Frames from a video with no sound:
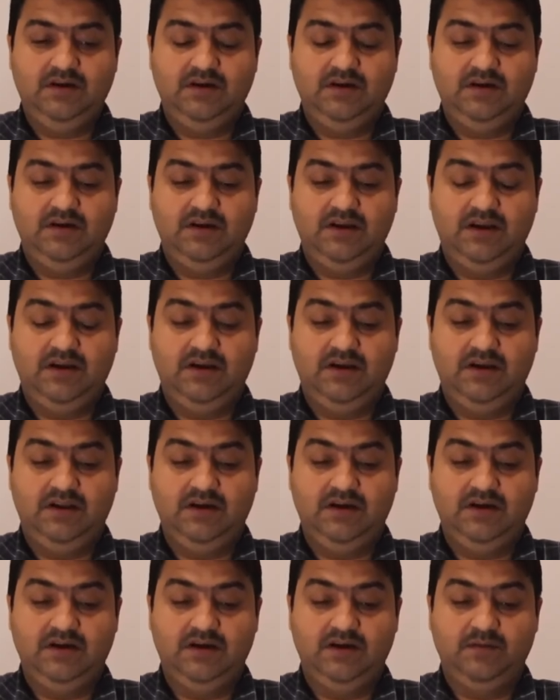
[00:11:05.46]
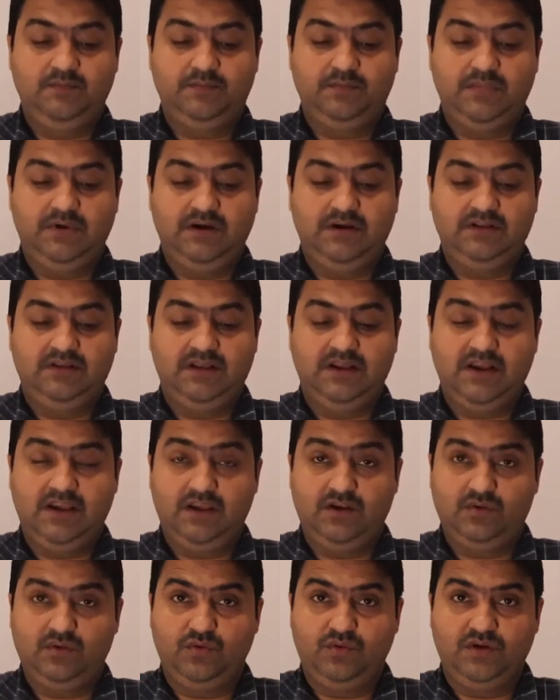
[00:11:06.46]
and then
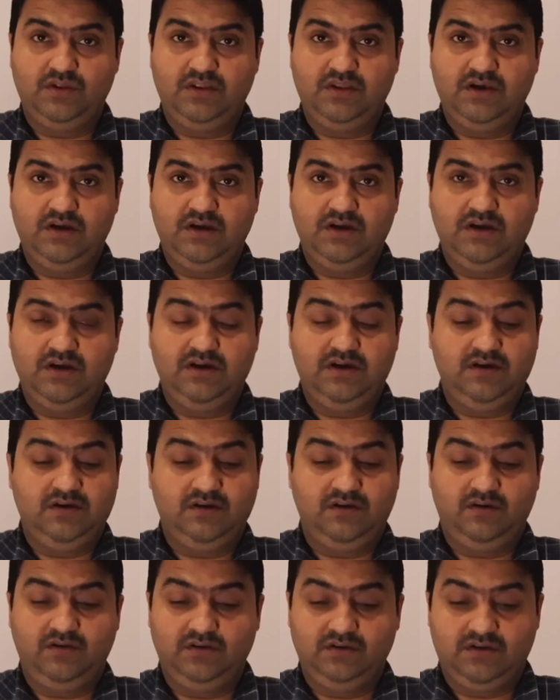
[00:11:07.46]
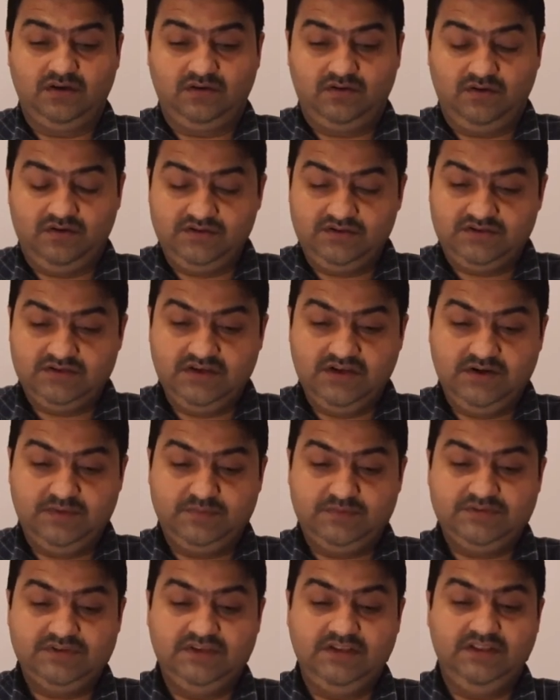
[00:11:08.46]
I wrote all the
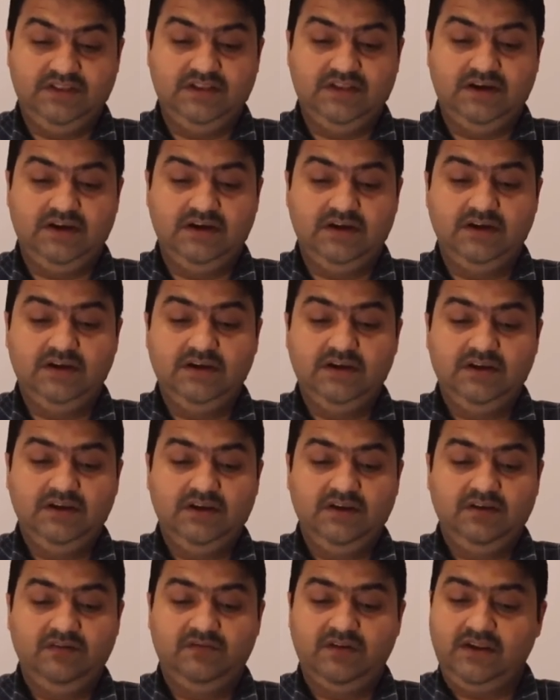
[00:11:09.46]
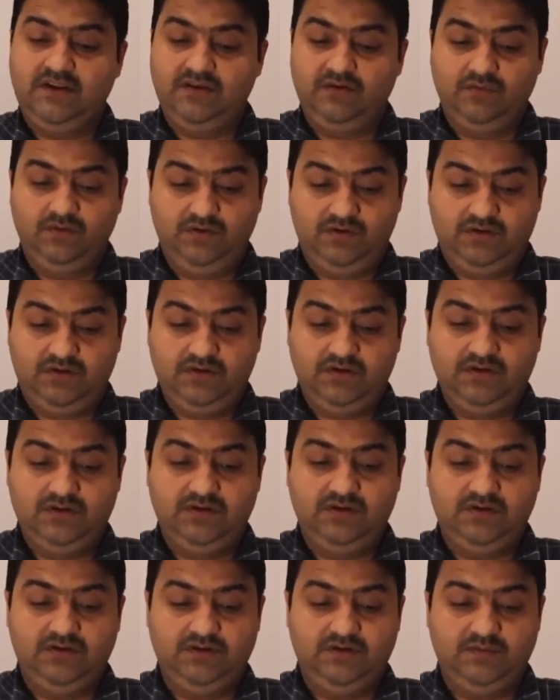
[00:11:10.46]
concepts in the very good
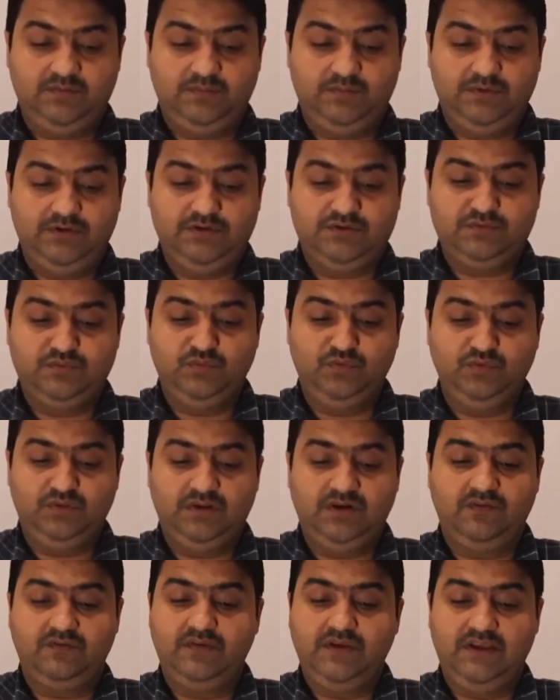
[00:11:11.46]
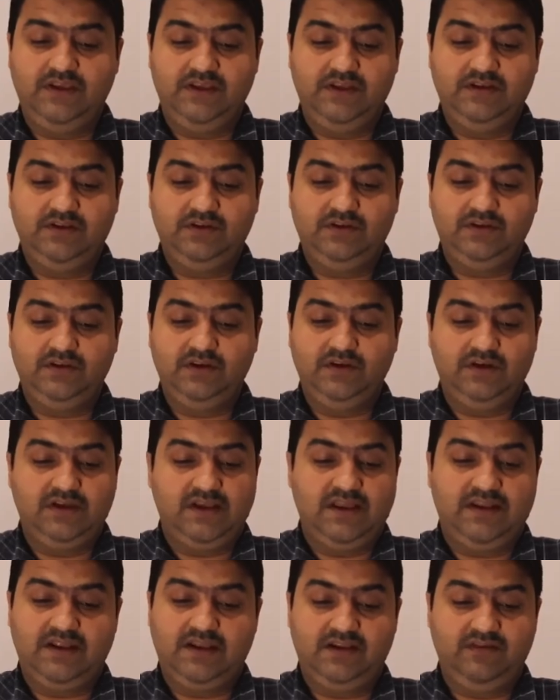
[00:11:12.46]
smoother way,
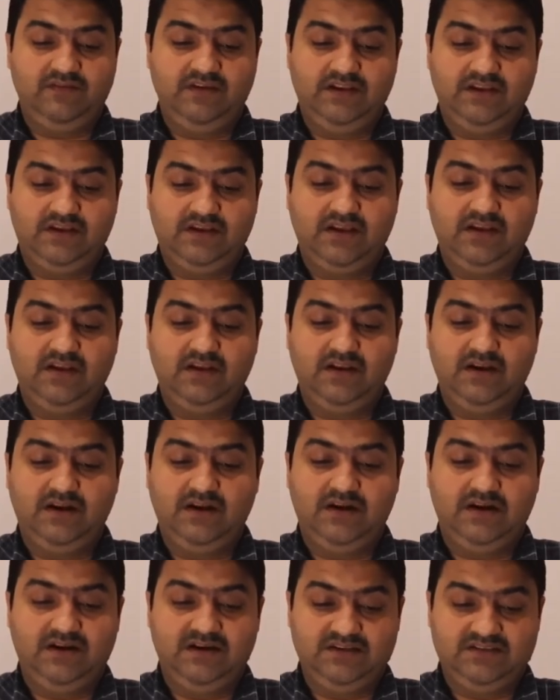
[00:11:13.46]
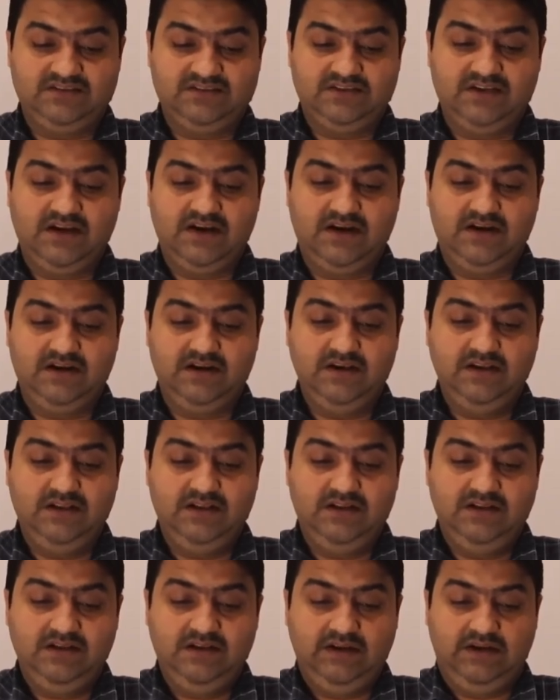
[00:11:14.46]
and anyone can understand.
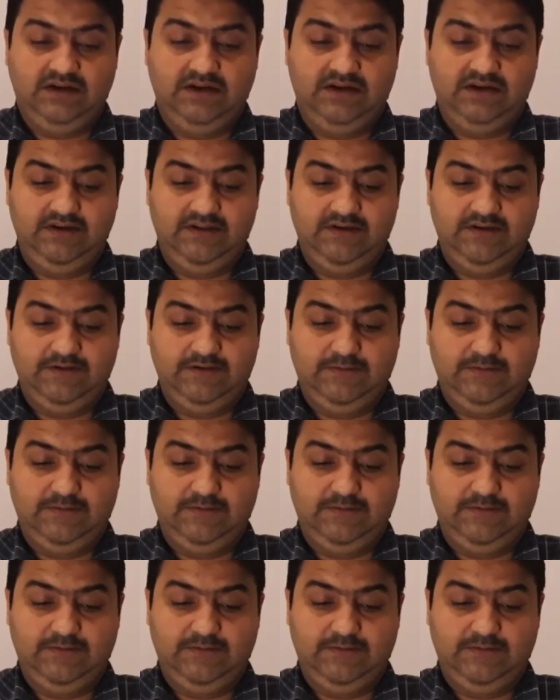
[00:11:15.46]
And